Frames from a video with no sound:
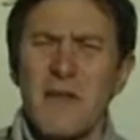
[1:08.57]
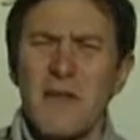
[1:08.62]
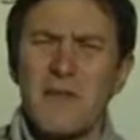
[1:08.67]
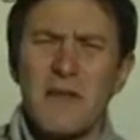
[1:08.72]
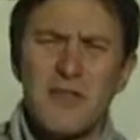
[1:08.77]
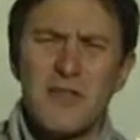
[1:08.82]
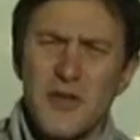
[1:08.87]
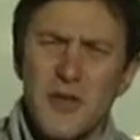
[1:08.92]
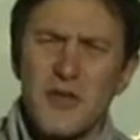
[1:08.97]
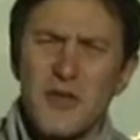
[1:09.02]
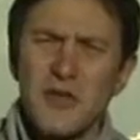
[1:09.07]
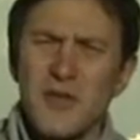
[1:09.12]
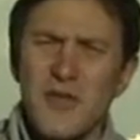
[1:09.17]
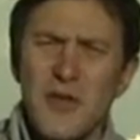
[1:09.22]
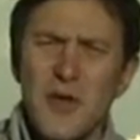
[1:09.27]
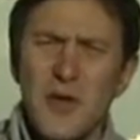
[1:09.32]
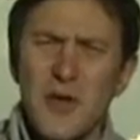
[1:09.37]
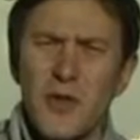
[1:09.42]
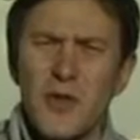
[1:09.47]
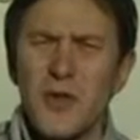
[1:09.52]
return to
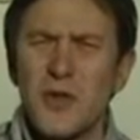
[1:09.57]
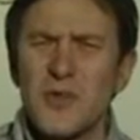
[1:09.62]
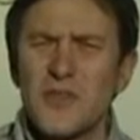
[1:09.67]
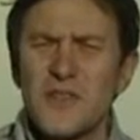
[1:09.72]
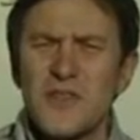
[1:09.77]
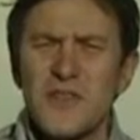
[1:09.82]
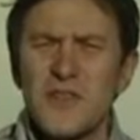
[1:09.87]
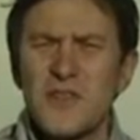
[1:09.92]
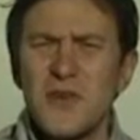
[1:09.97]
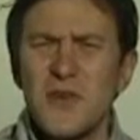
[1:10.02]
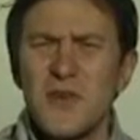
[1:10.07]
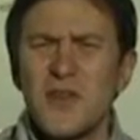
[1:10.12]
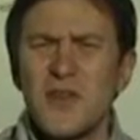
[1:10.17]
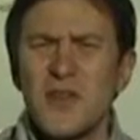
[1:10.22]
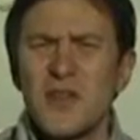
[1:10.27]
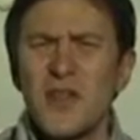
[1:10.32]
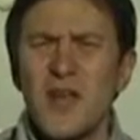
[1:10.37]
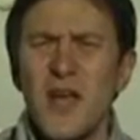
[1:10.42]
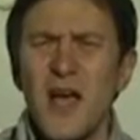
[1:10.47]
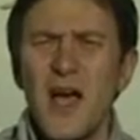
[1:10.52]
the old
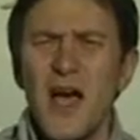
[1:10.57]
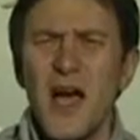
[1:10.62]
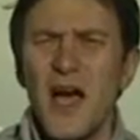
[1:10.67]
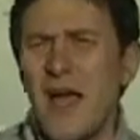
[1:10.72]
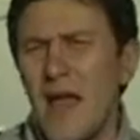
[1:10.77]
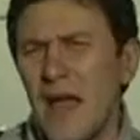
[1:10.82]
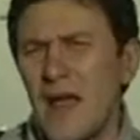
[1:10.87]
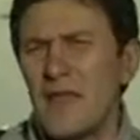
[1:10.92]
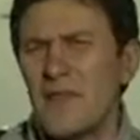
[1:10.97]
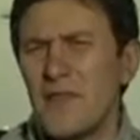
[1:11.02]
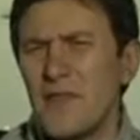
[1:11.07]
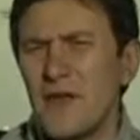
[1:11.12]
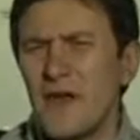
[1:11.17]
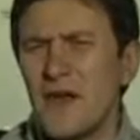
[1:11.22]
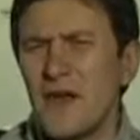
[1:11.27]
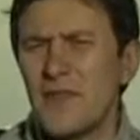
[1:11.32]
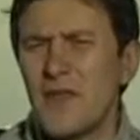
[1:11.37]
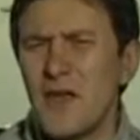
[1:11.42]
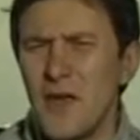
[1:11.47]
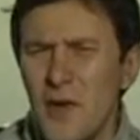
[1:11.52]
constitution, and
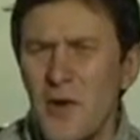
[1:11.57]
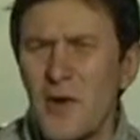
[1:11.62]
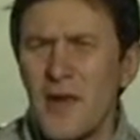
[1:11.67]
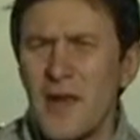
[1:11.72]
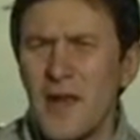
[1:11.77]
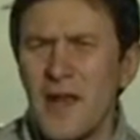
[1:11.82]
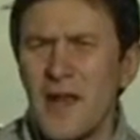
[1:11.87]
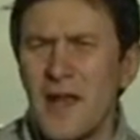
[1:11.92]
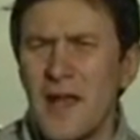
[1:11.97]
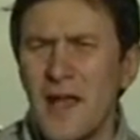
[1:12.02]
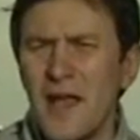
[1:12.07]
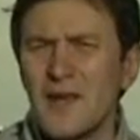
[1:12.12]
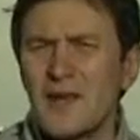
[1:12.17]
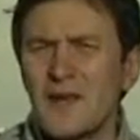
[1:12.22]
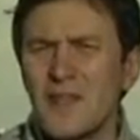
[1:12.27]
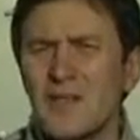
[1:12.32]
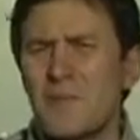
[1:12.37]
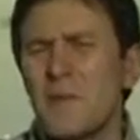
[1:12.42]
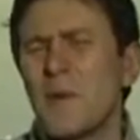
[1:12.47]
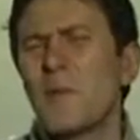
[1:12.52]
the early
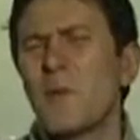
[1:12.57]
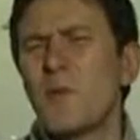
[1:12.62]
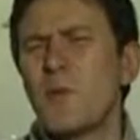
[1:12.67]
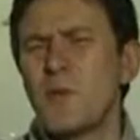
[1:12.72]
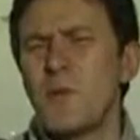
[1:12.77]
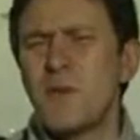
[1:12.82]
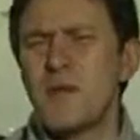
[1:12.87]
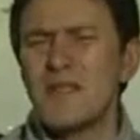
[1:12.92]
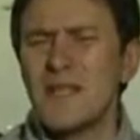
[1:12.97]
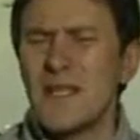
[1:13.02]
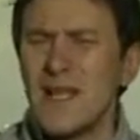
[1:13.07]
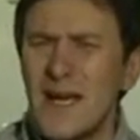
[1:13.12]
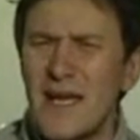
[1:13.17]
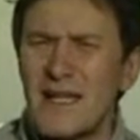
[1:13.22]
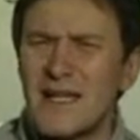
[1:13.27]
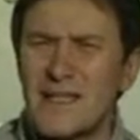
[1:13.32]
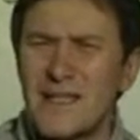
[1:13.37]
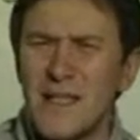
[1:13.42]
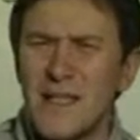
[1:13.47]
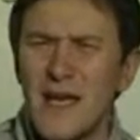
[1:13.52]
elections, people would be
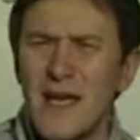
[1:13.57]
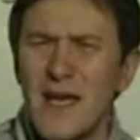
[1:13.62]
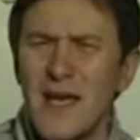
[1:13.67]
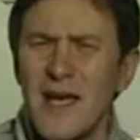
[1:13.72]
delighted.